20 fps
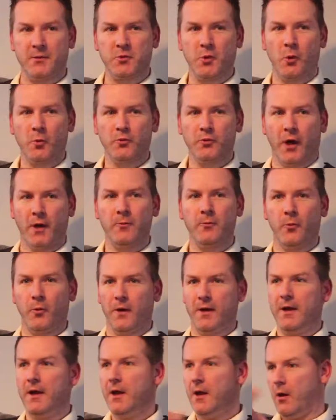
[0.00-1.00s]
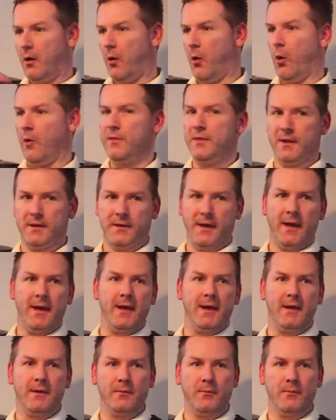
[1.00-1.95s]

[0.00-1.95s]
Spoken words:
It was all done with on the day,